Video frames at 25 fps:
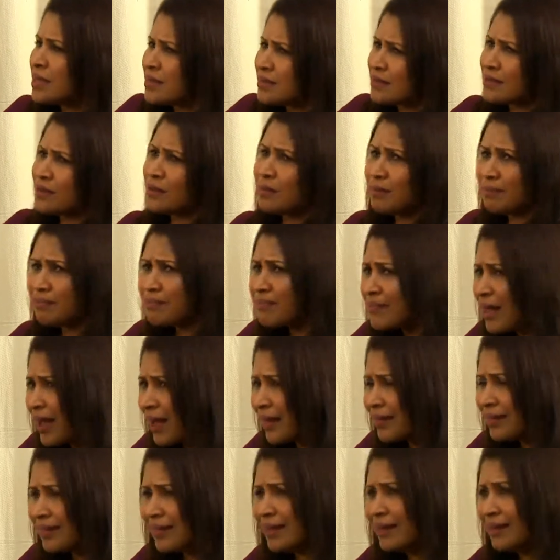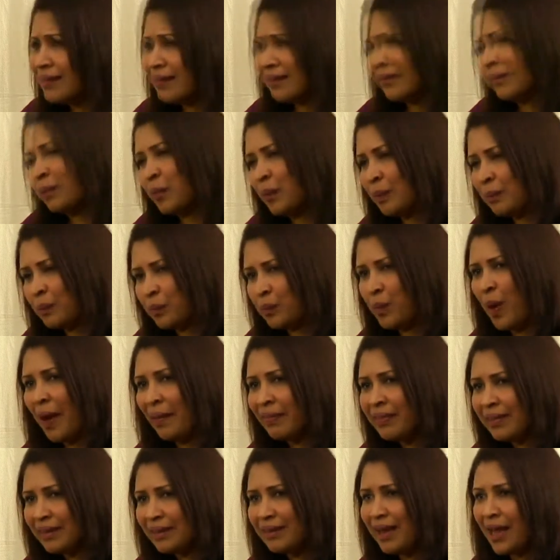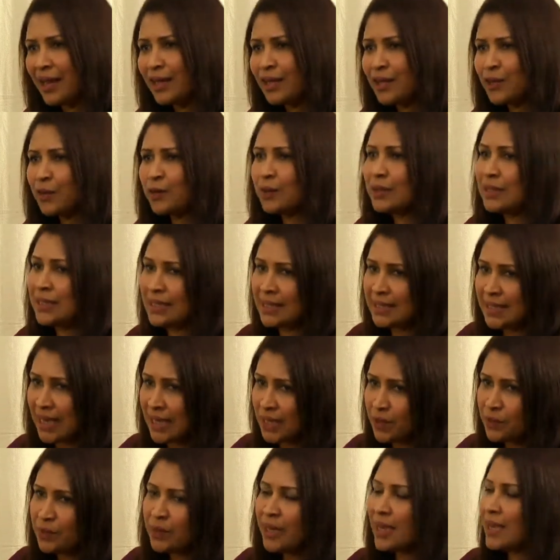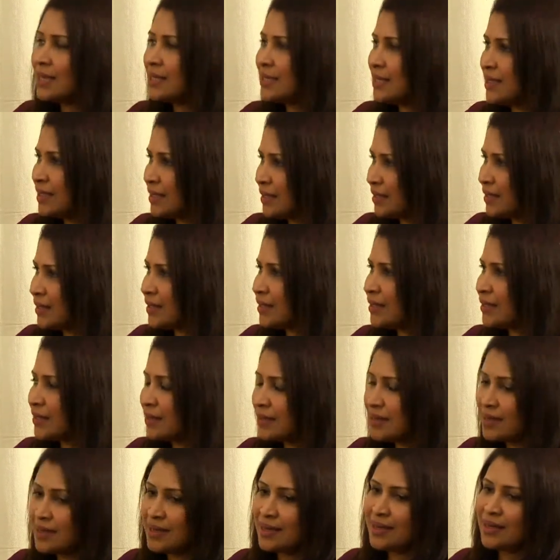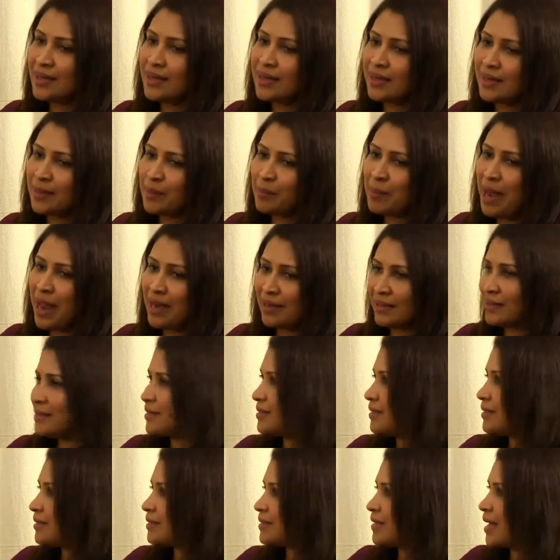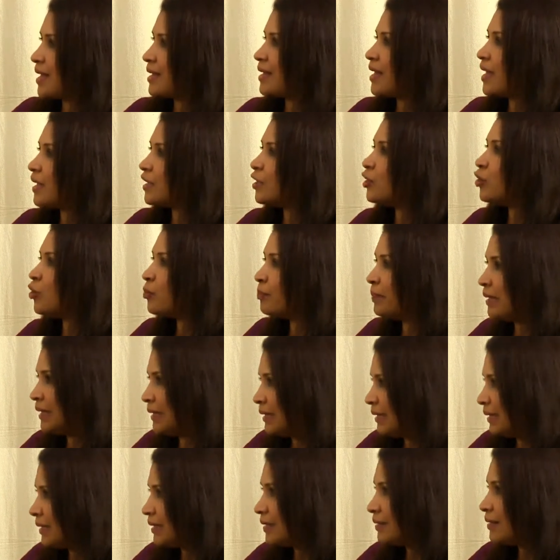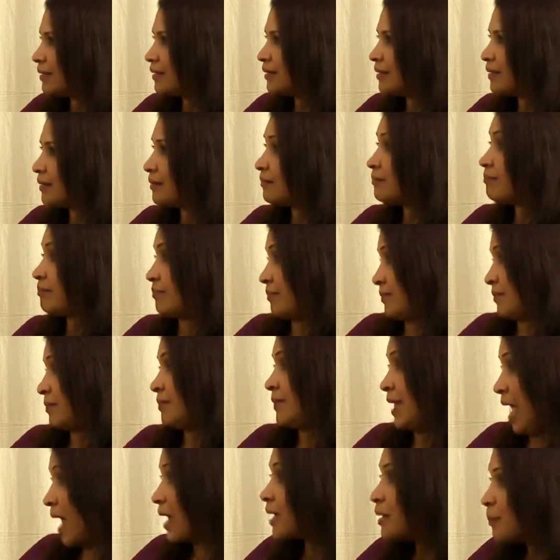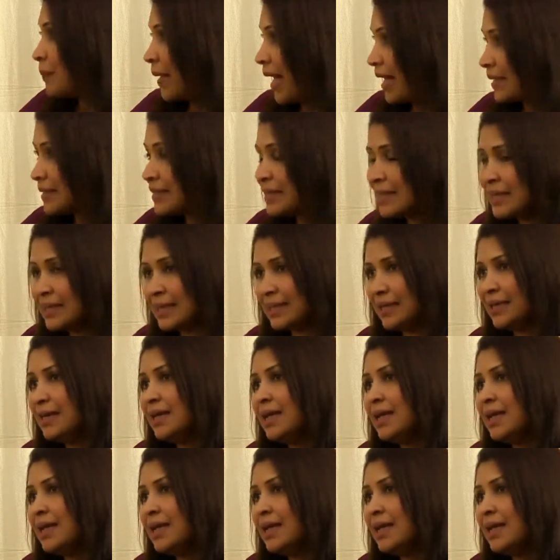So, I think one thing like, it is educating managers and like, building their capacity.